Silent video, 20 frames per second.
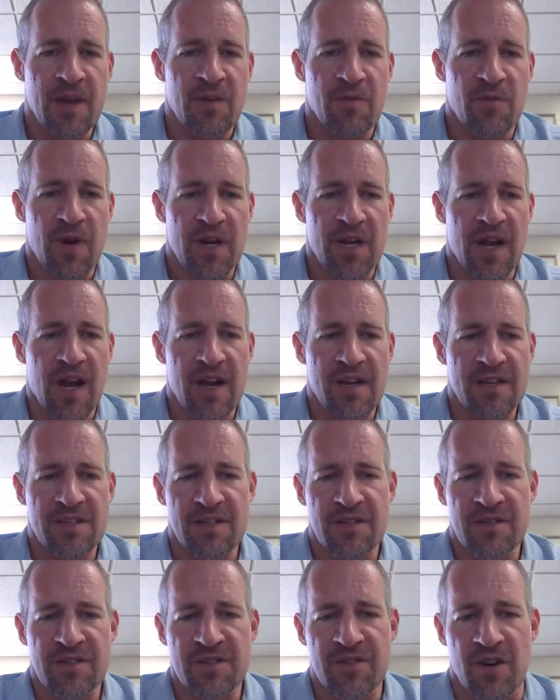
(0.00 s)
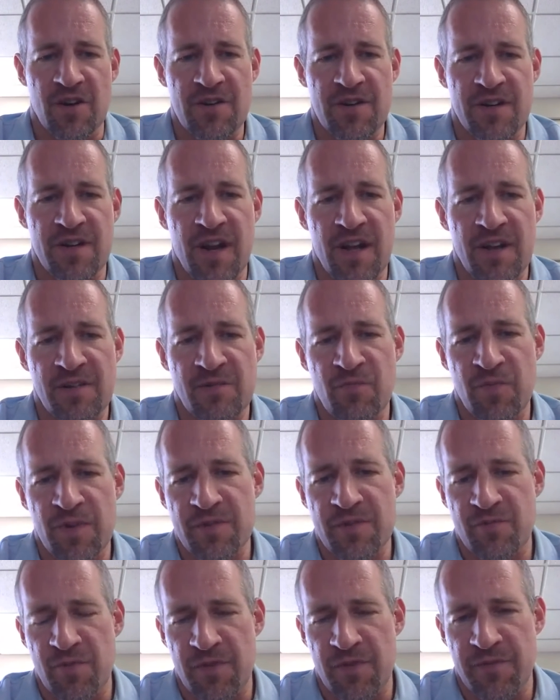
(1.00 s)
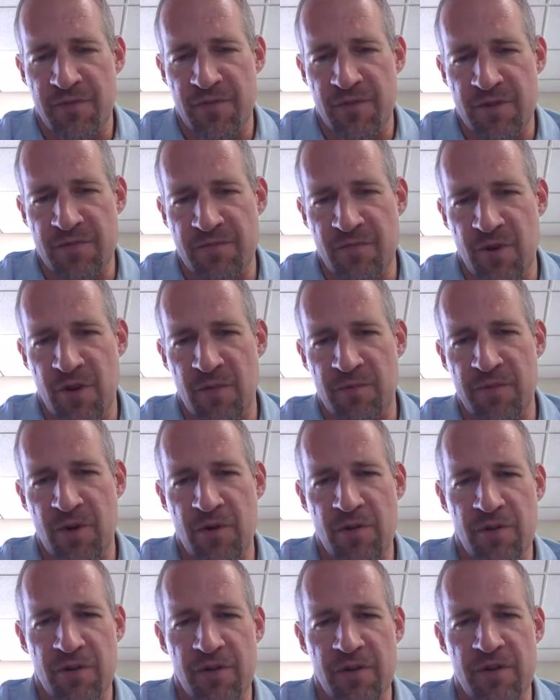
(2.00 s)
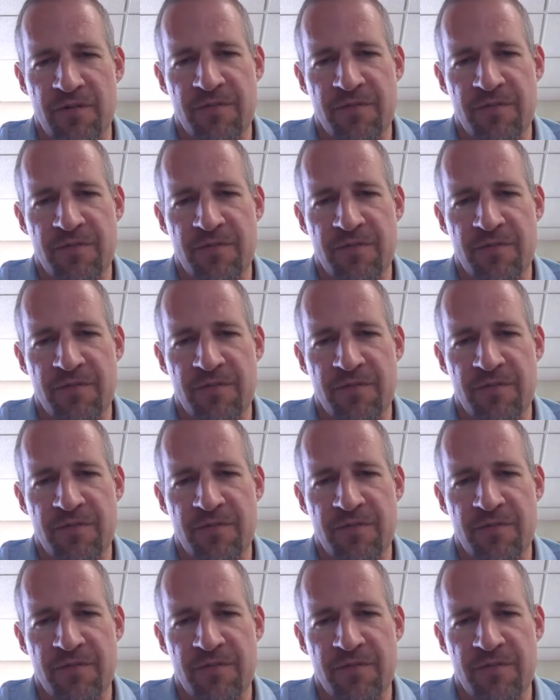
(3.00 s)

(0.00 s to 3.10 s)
When I got started, I went to work for a small broker.